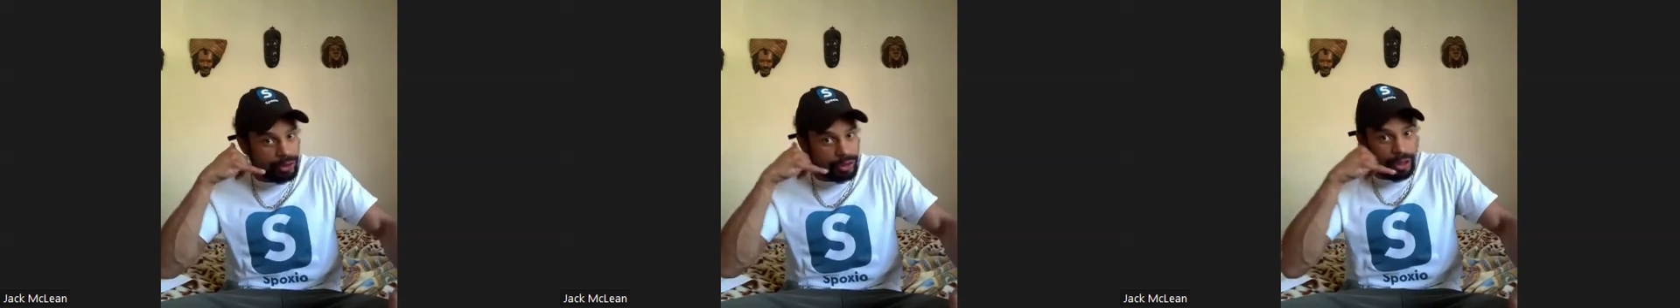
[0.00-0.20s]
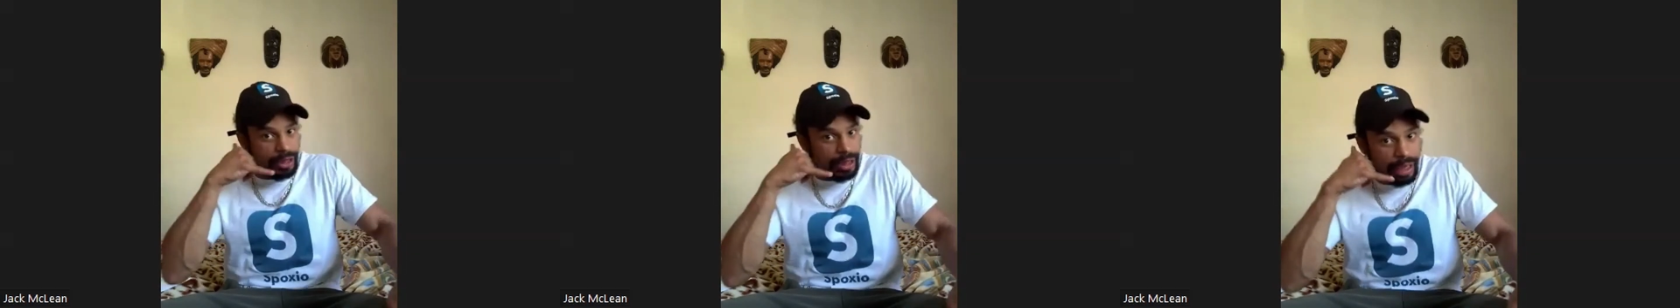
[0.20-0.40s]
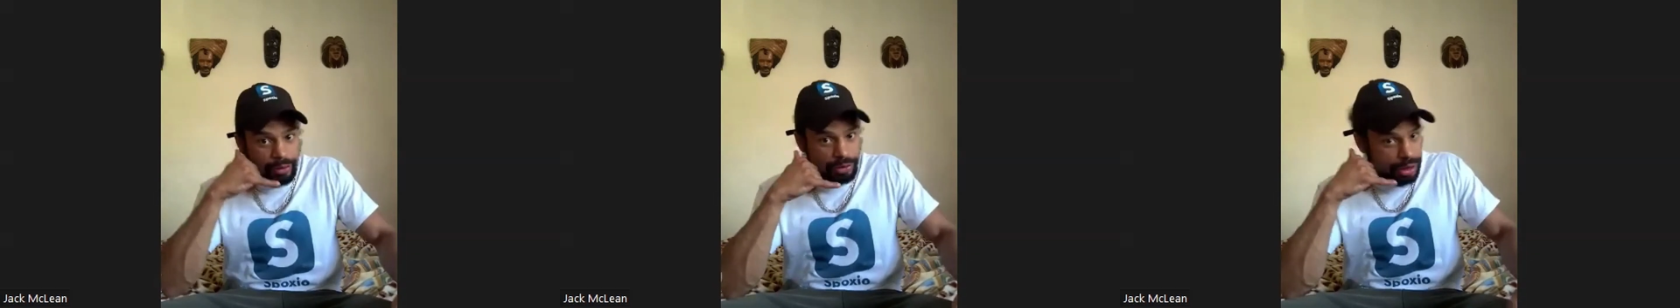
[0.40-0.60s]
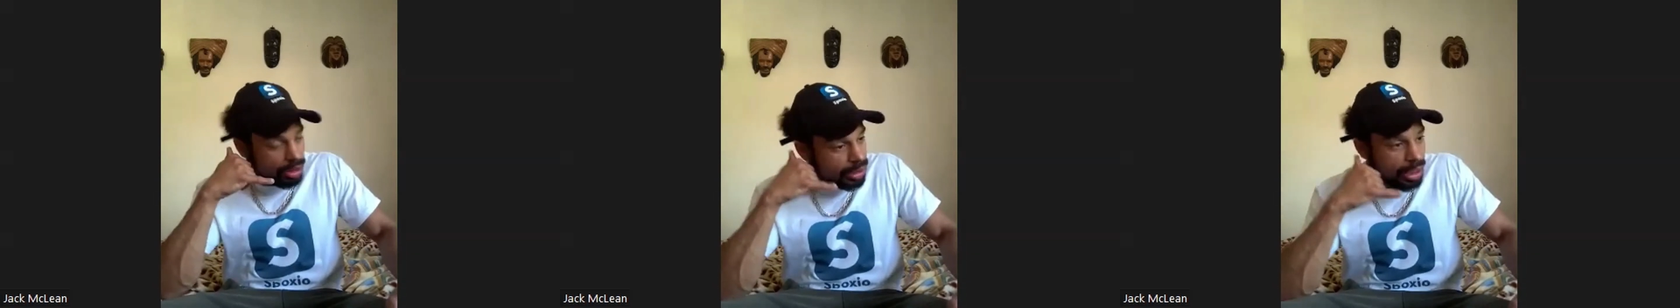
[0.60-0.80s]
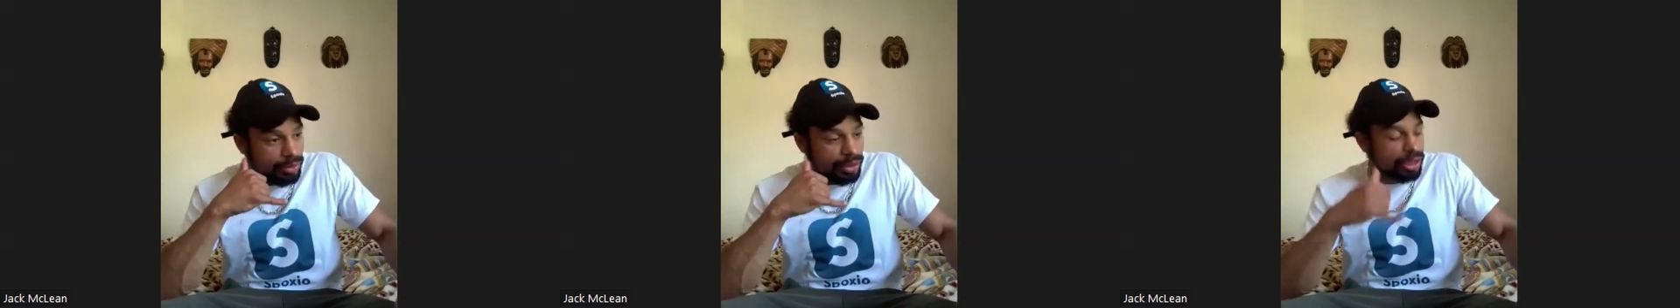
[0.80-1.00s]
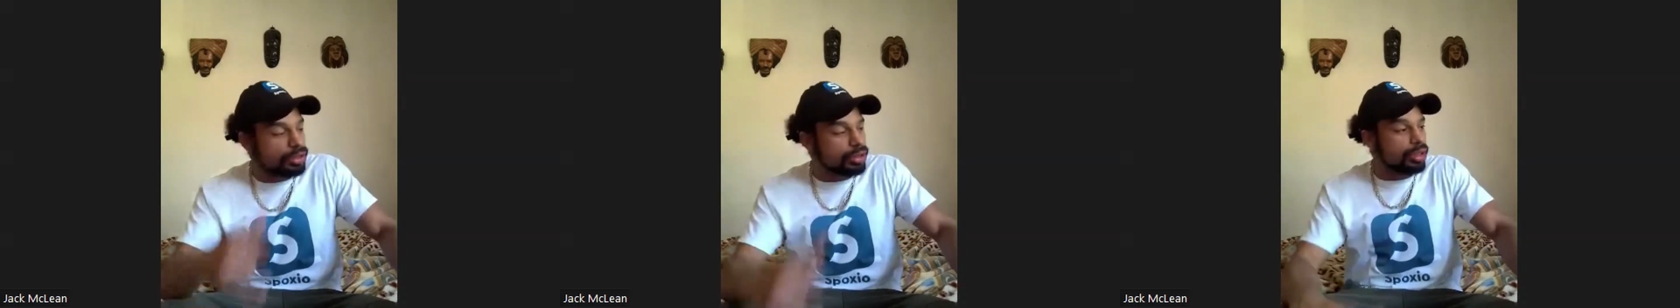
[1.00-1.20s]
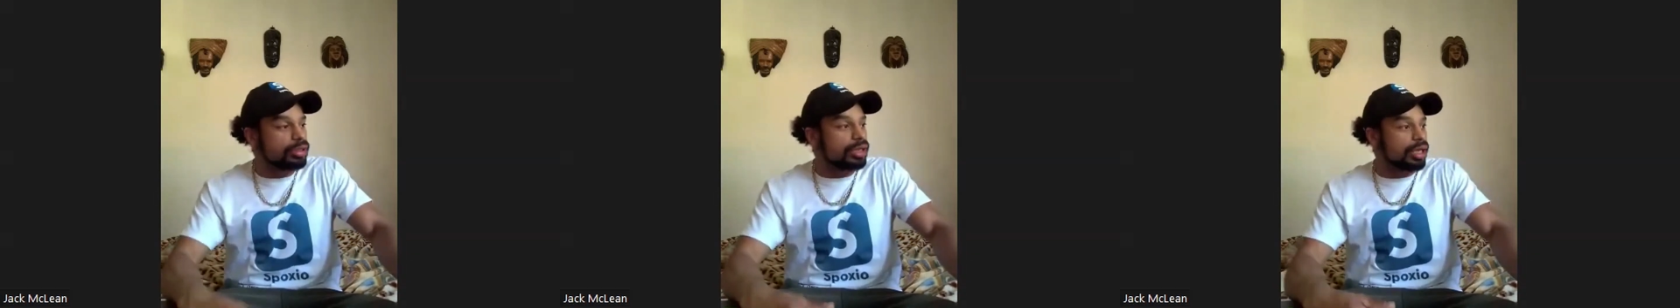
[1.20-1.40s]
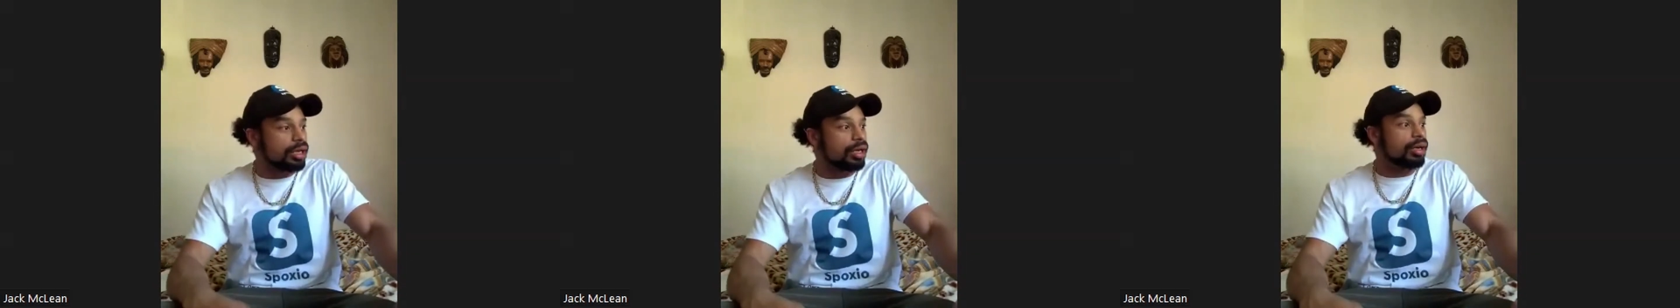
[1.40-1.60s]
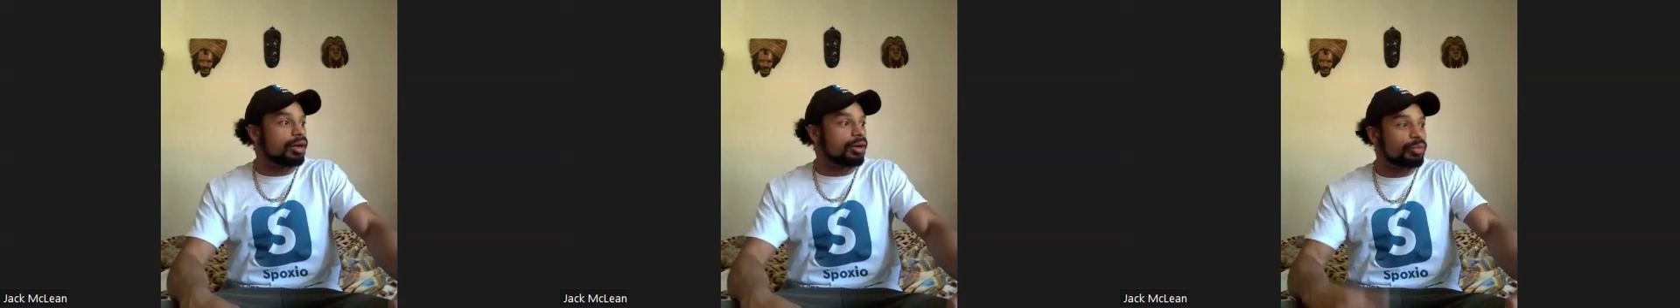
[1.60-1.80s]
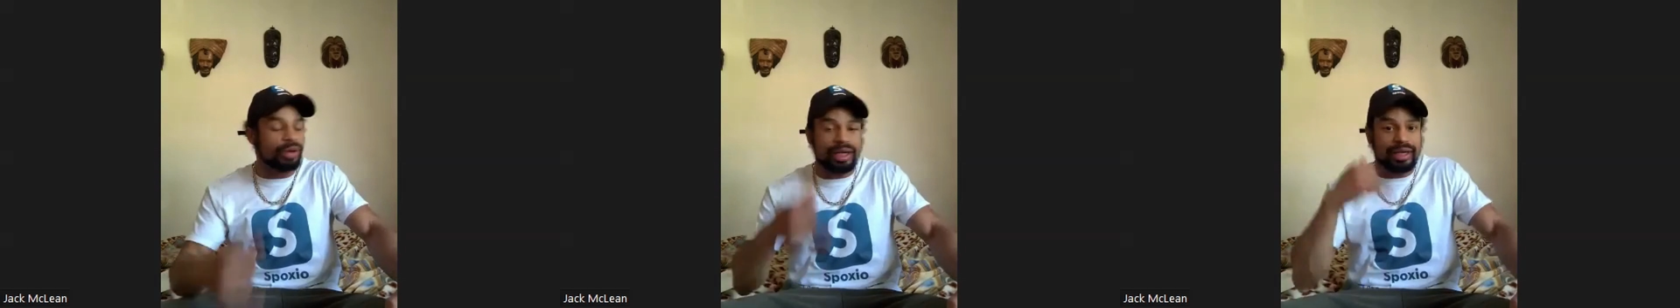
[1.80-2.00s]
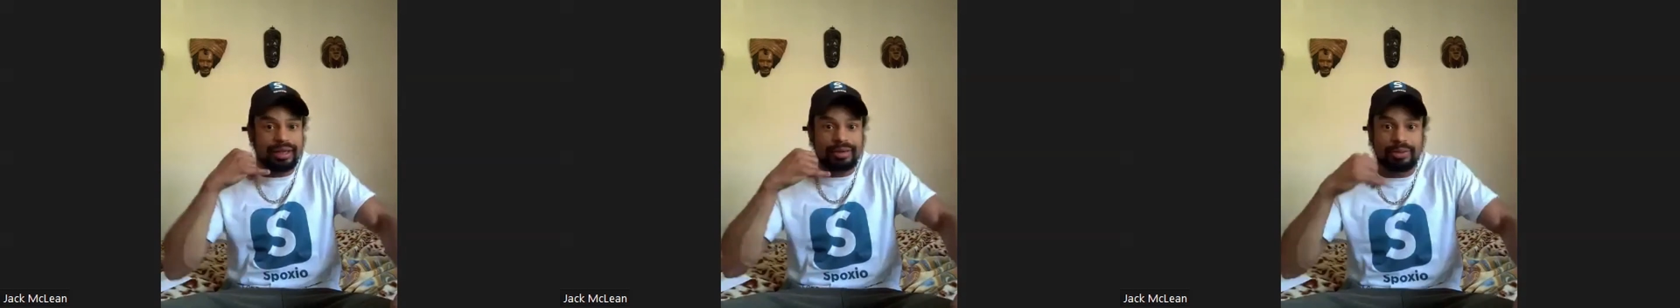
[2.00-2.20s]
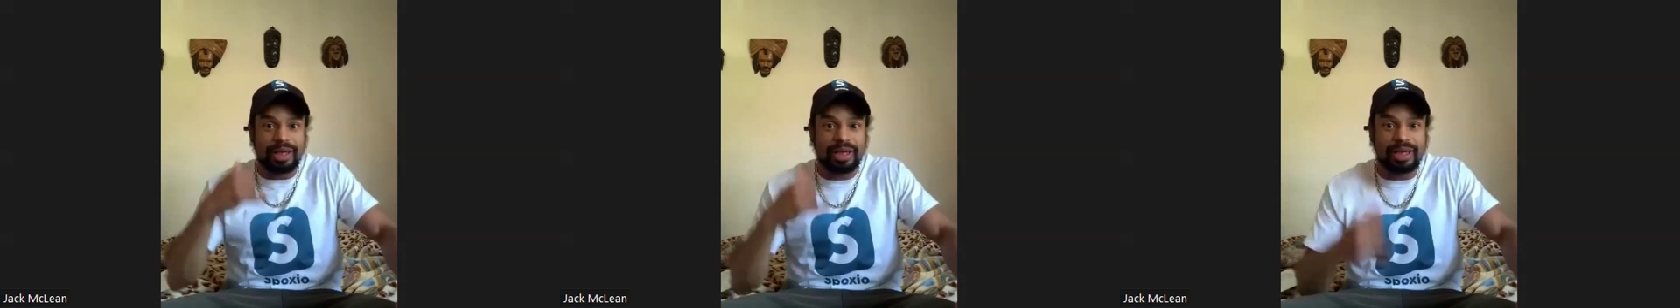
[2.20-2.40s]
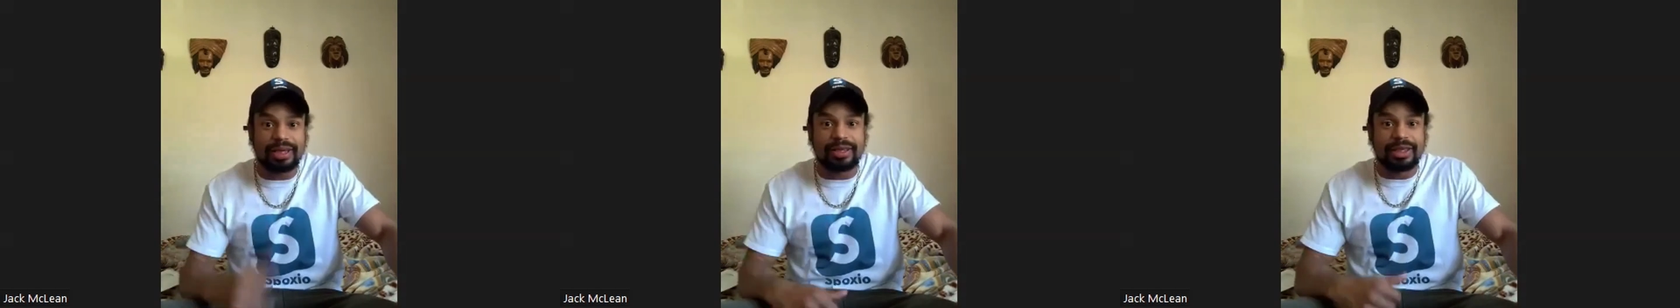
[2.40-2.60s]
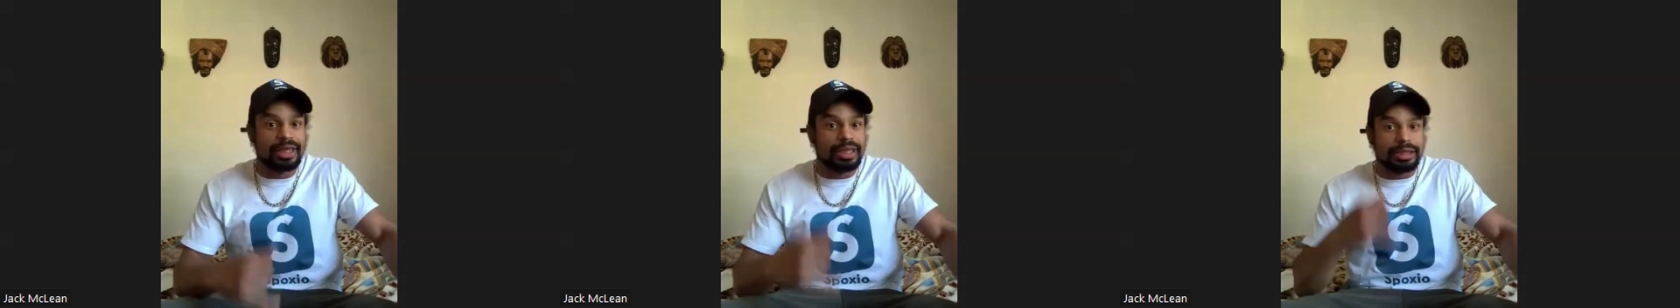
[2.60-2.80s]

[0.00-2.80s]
Get down here. So I was like, oh, wicked, wicked.